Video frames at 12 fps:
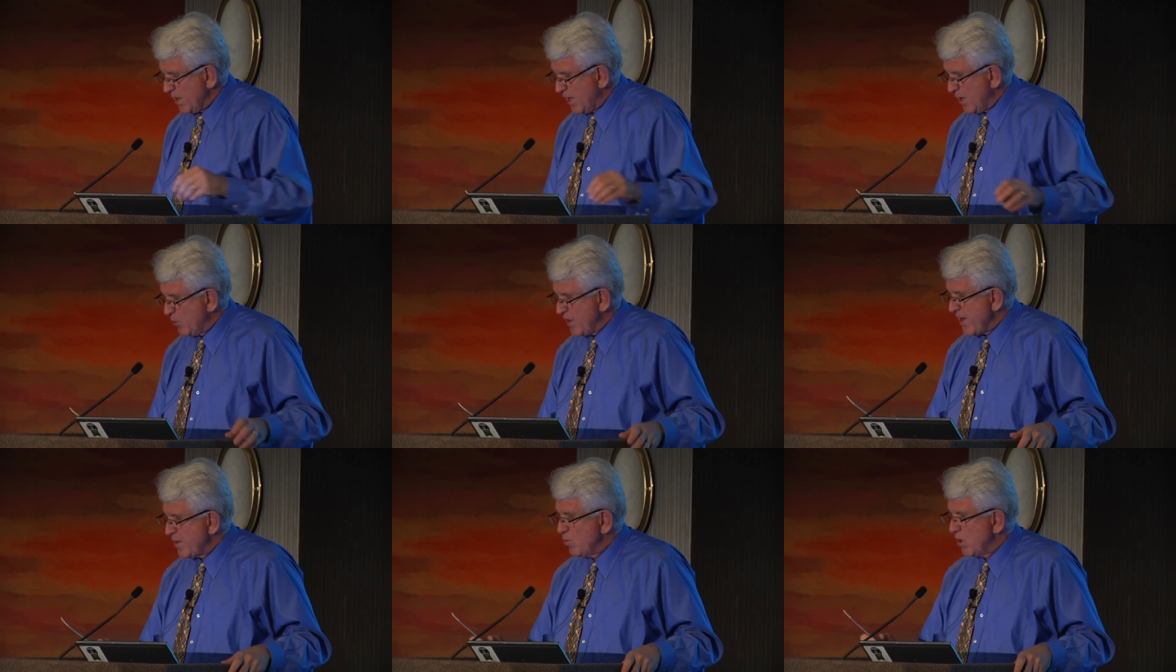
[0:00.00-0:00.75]
Uh, we
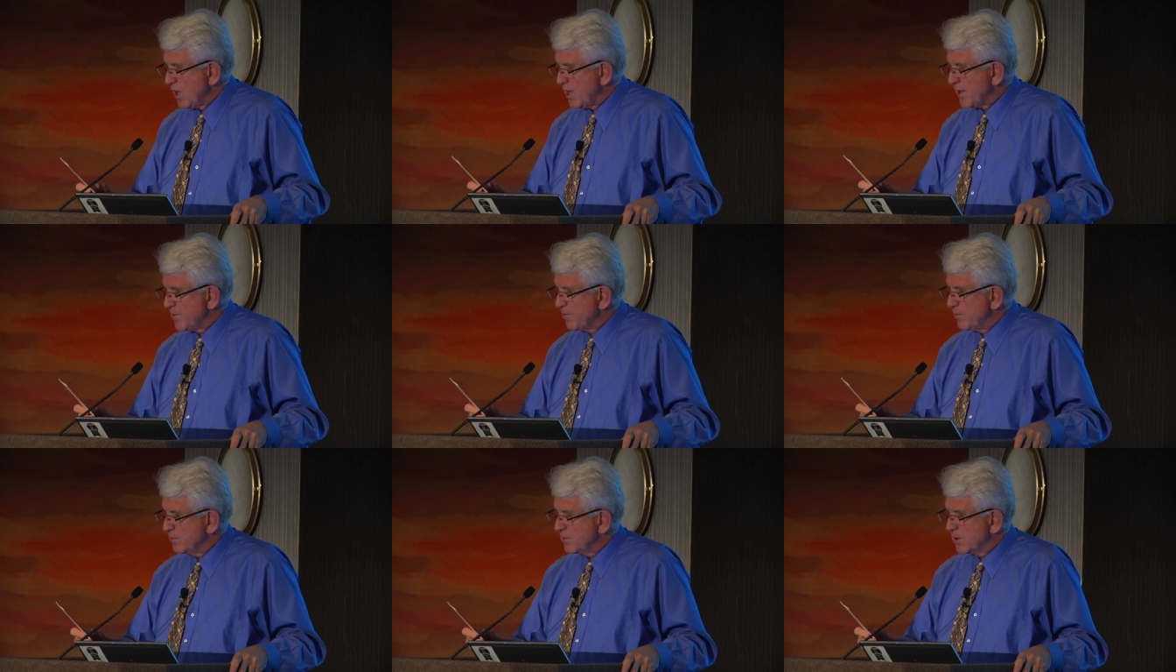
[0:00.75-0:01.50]
then
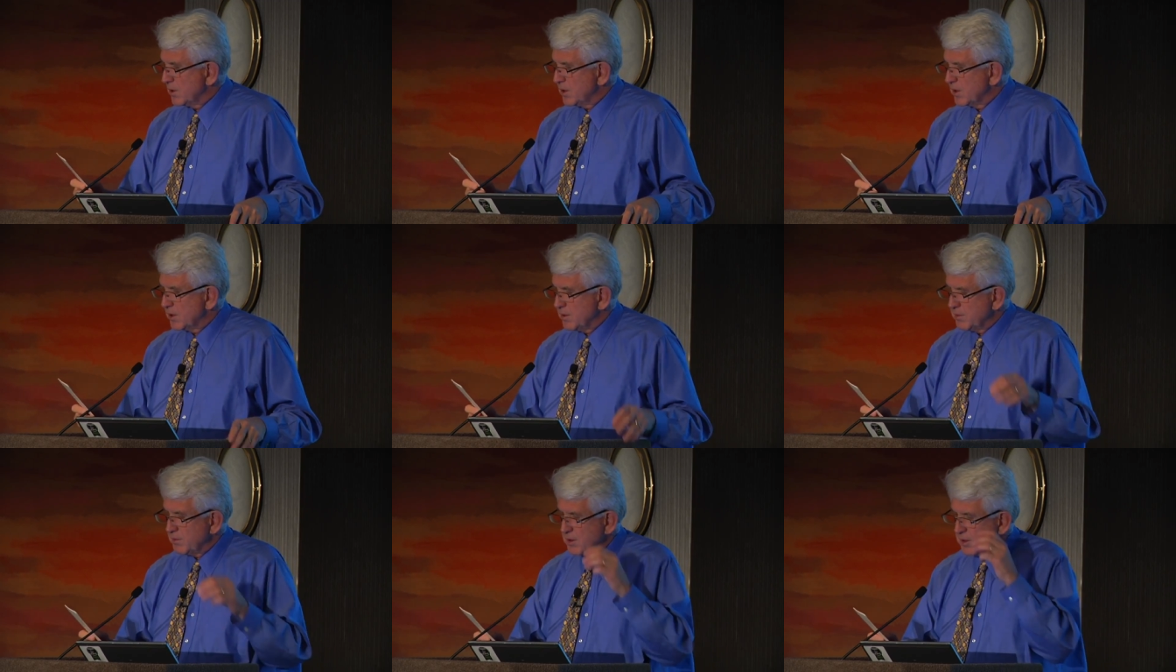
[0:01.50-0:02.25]
uh,
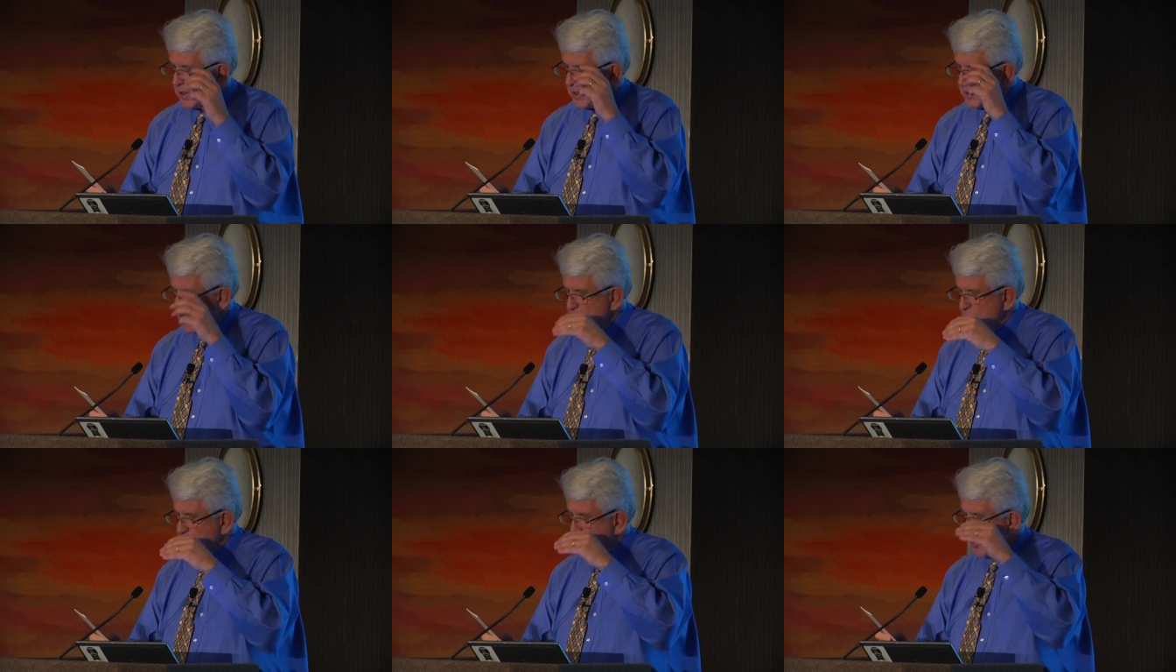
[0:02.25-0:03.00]
I
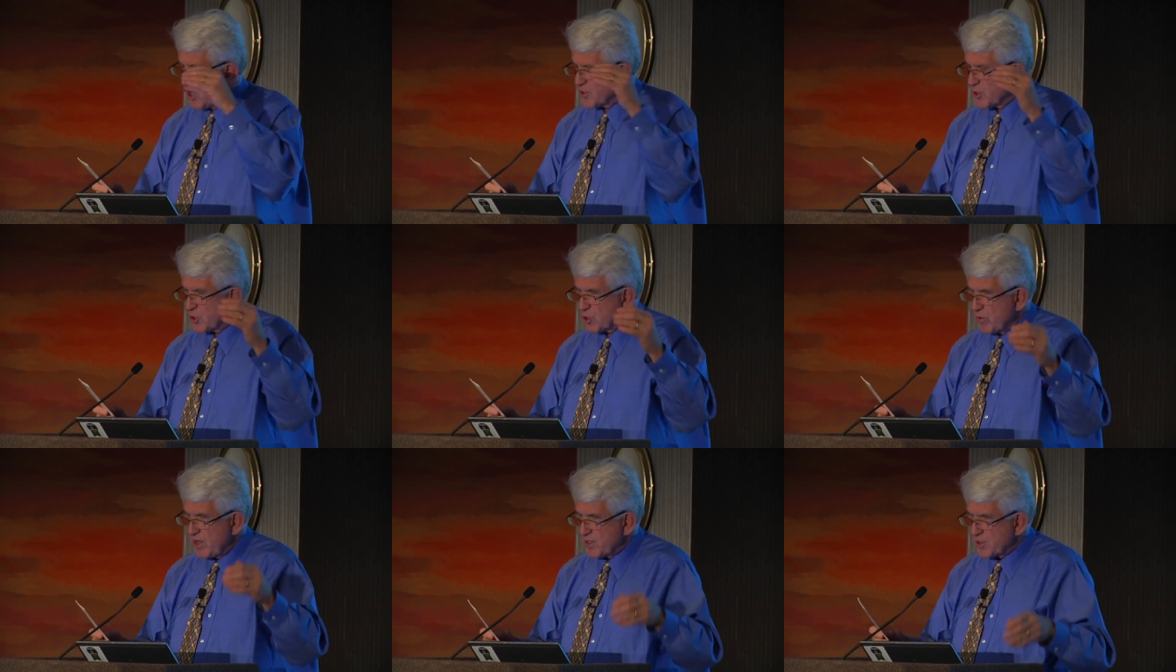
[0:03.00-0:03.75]
moved across the
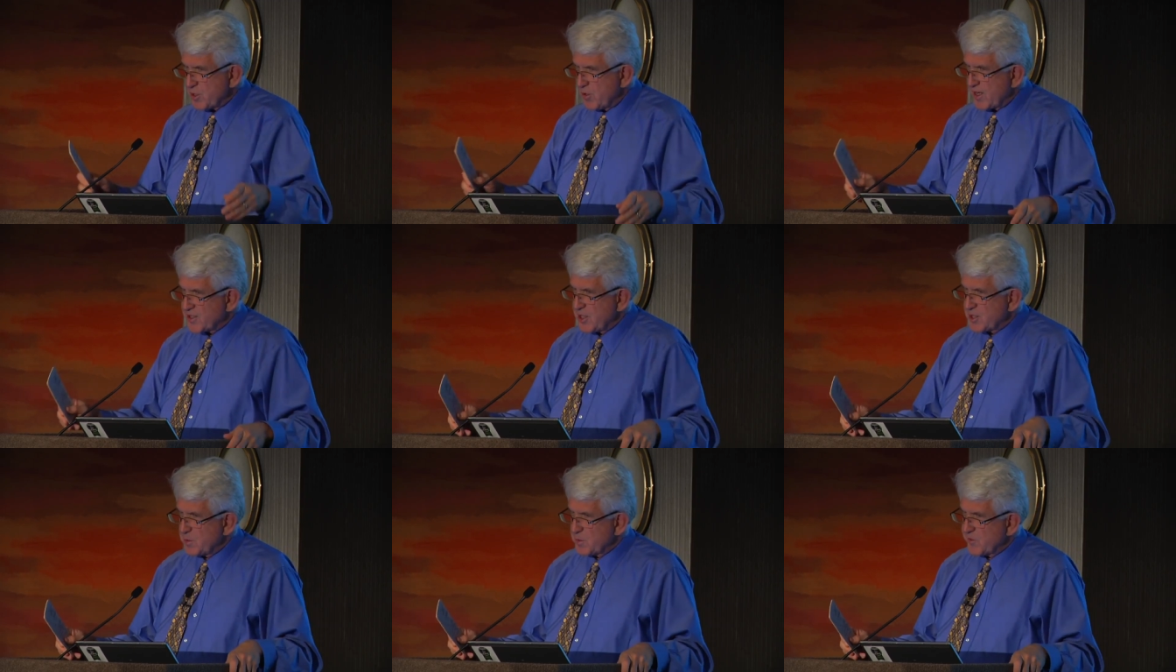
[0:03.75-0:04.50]
street to Xerox
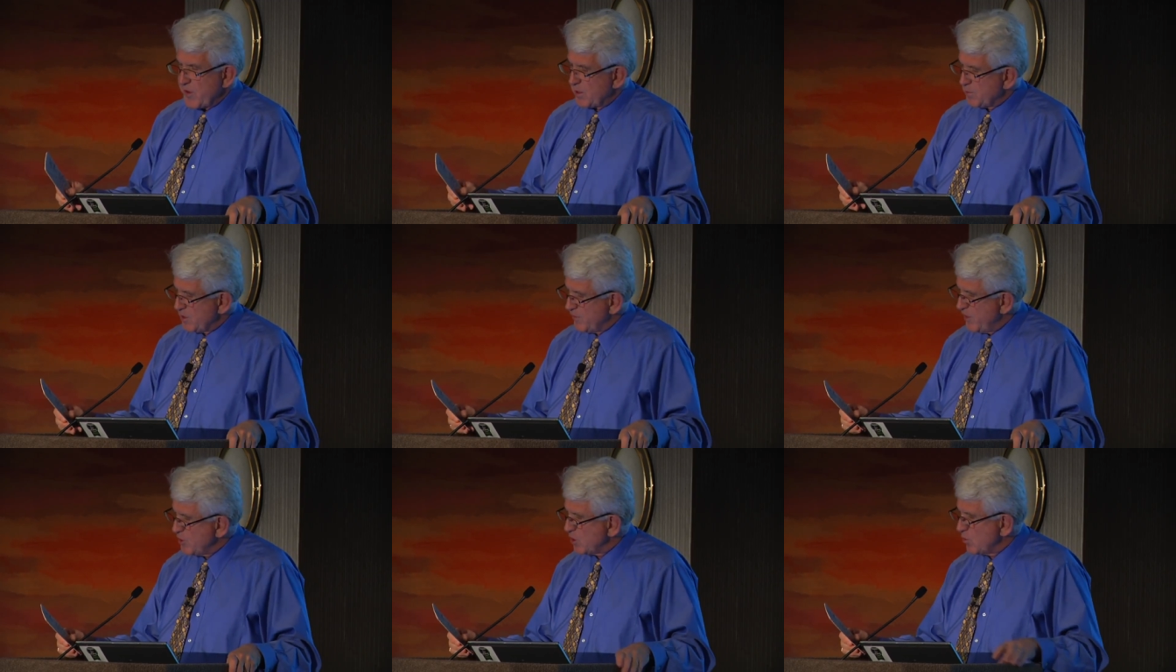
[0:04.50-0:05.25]
System Development
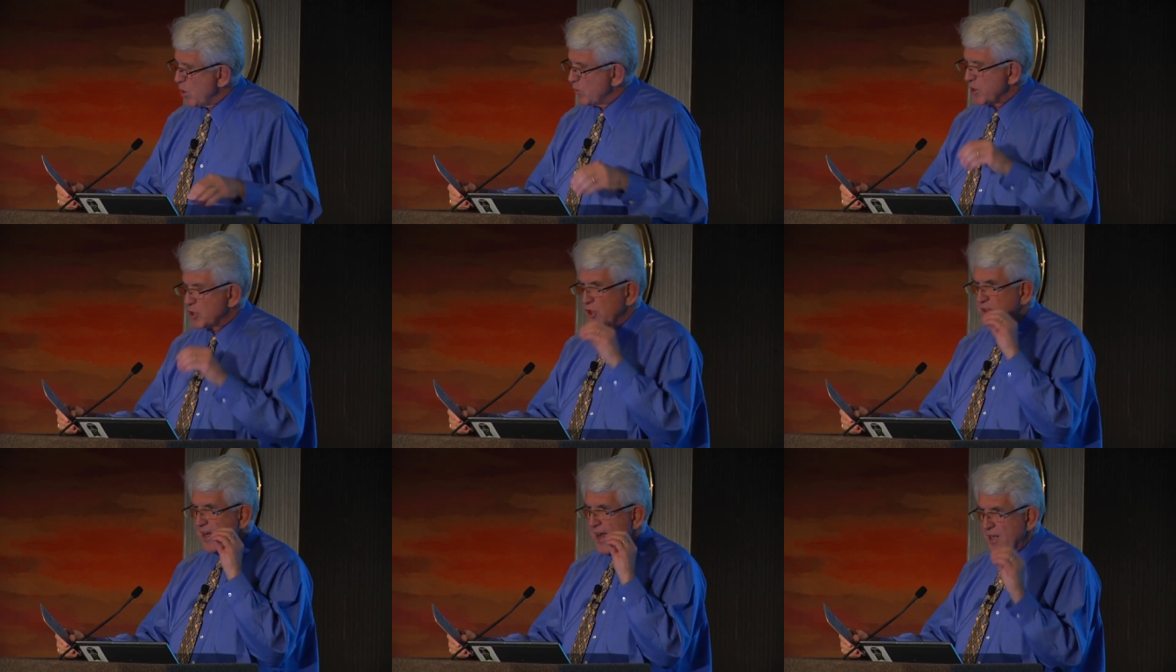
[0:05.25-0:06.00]
Division where we
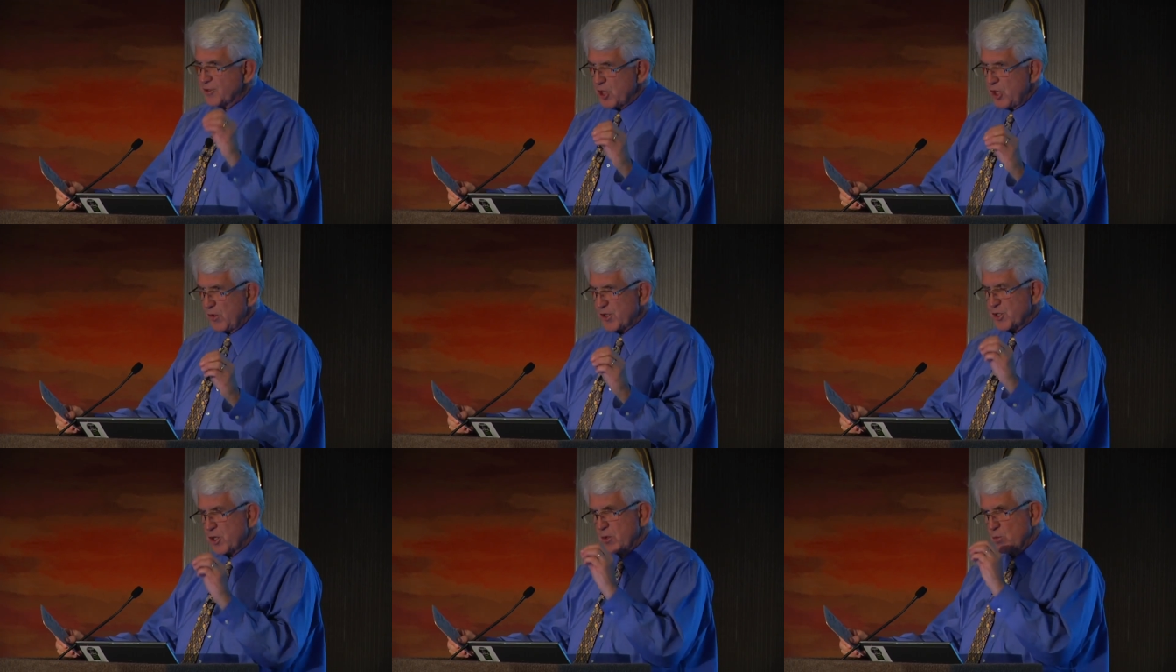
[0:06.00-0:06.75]
took the Alto
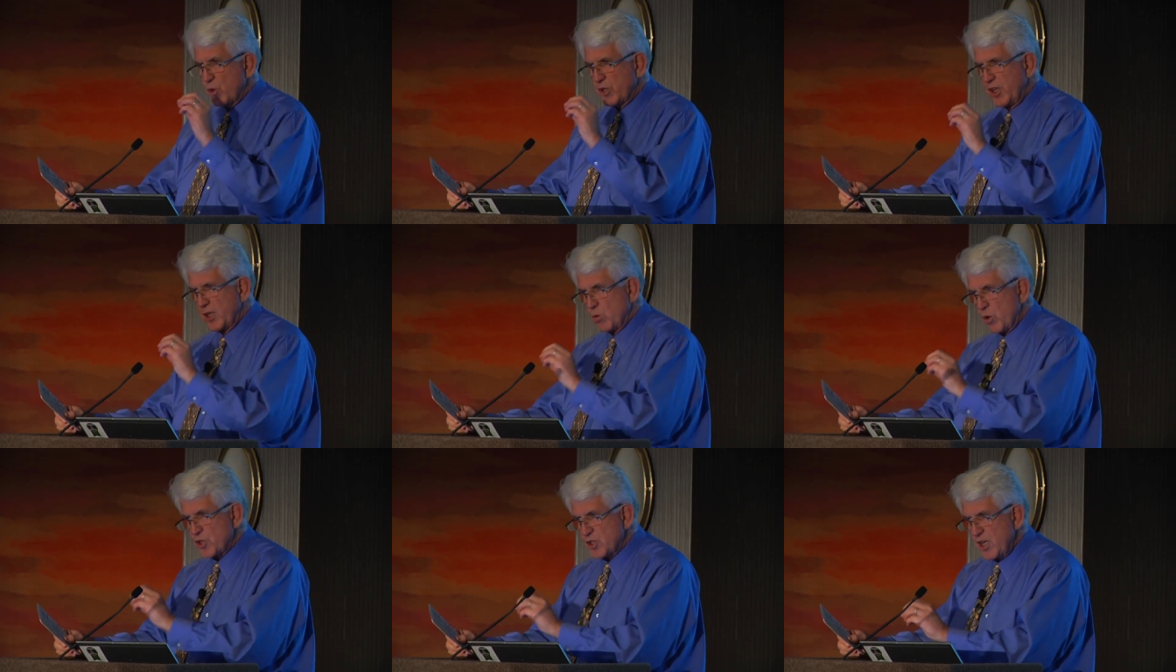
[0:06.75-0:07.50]
and started working on a
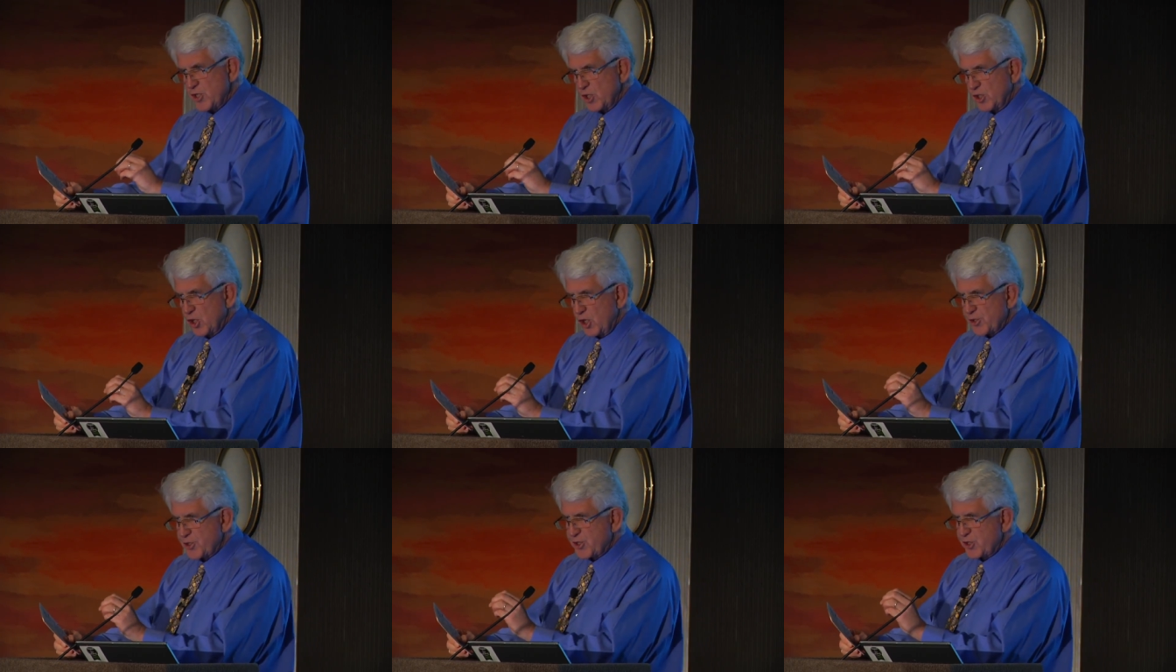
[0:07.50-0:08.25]
workstation
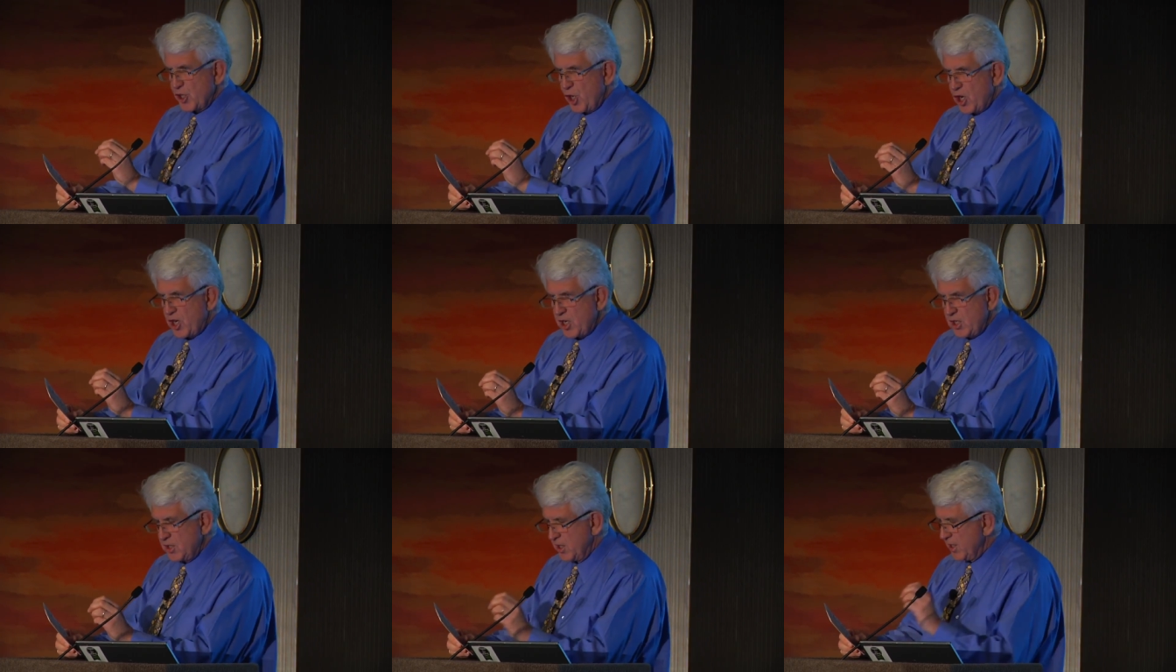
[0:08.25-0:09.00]
called
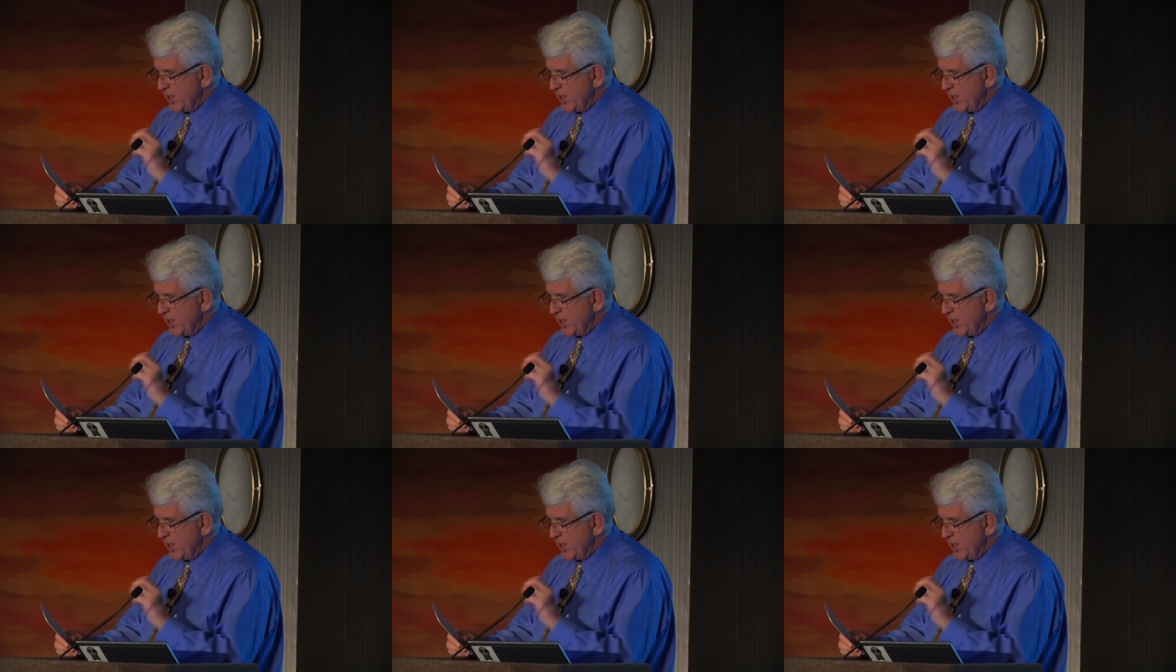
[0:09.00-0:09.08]
STAR.